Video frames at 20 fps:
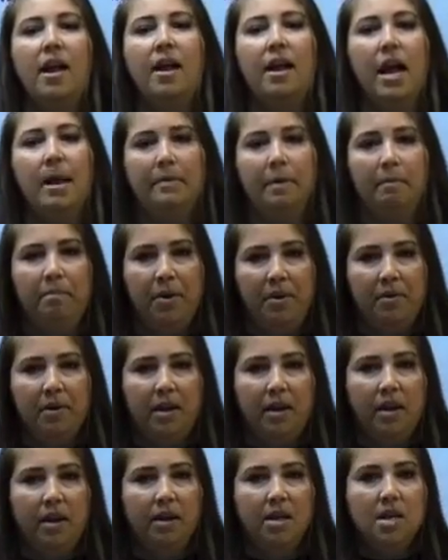and Emma
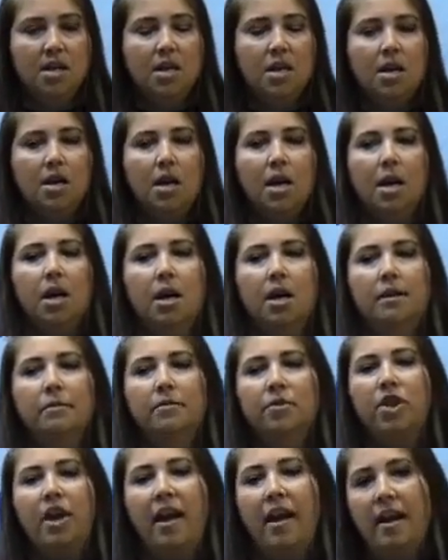Boki.
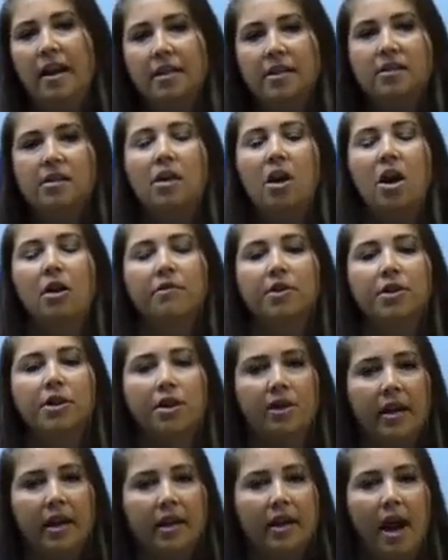Cheyenne is our
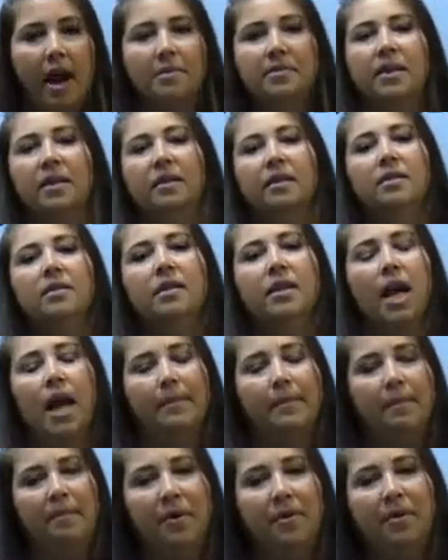returning captain.
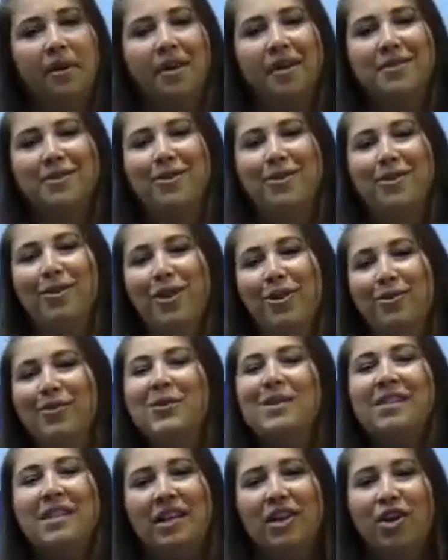Emma Boki is our
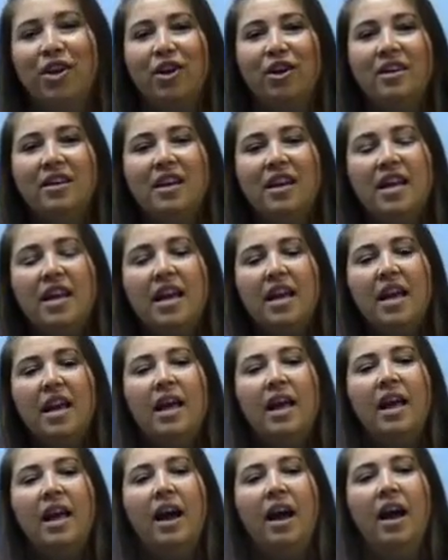lone senior.
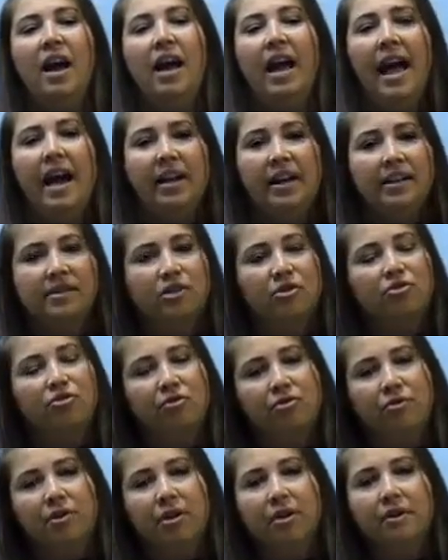Addie is a
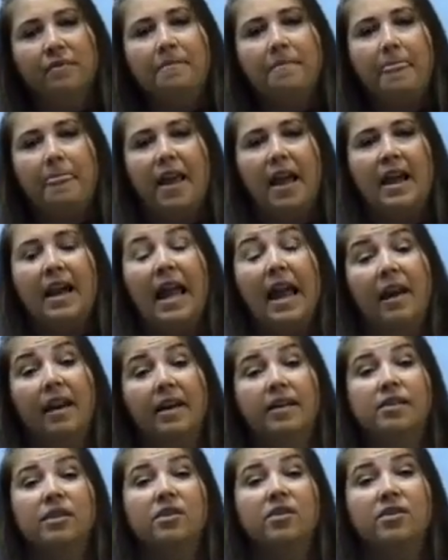junior, and Anna
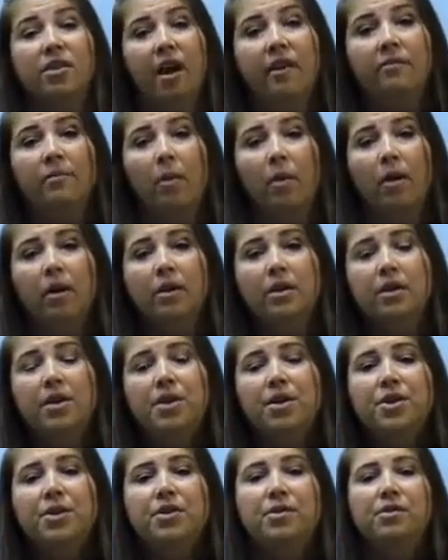is a sophomore.
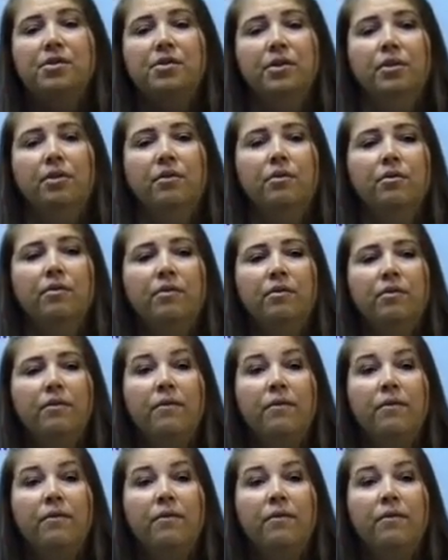So